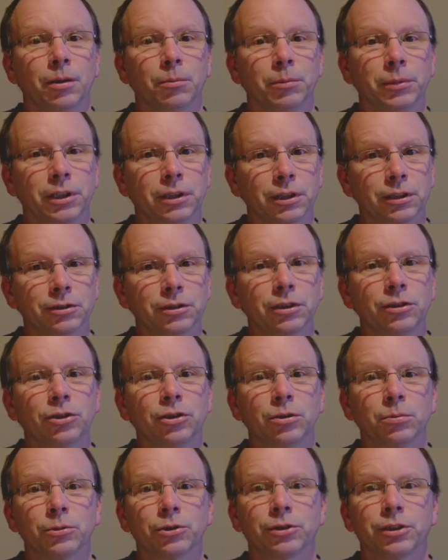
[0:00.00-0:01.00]
Because the
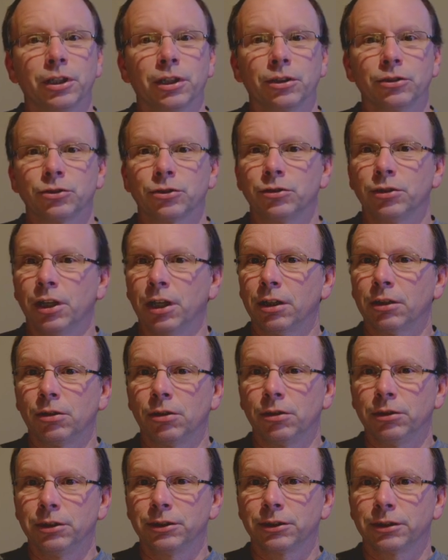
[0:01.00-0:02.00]
tumor cells are not
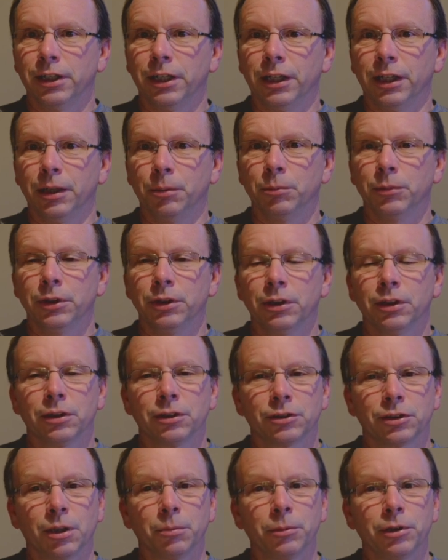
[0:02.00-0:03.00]
all the same,
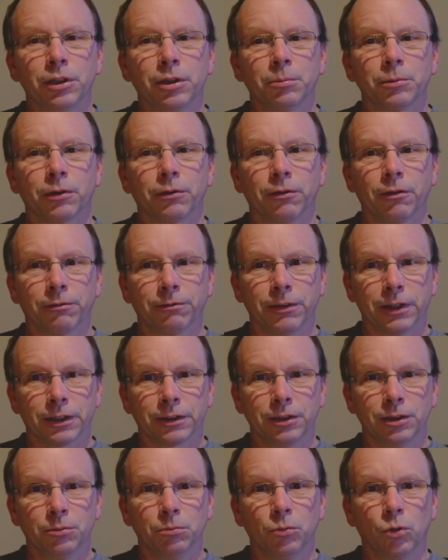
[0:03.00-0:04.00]
some of them are
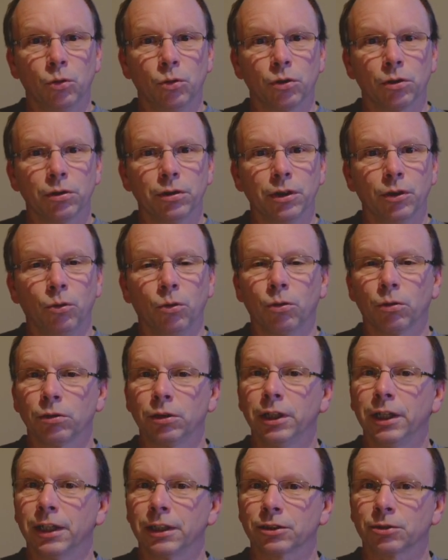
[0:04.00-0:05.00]
affected more or
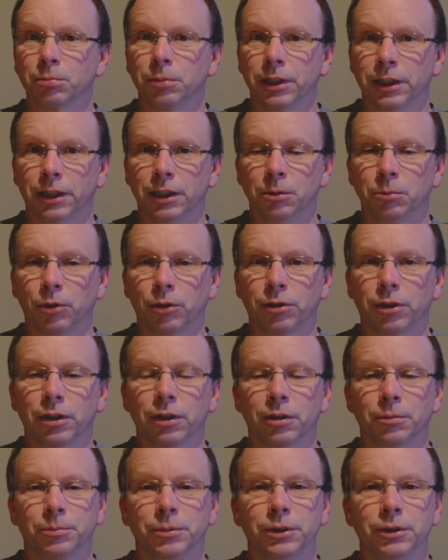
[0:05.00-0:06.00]
less by
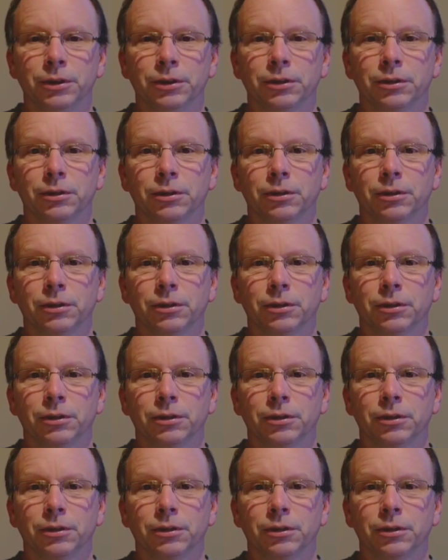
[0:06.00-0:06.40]
chemotherapy.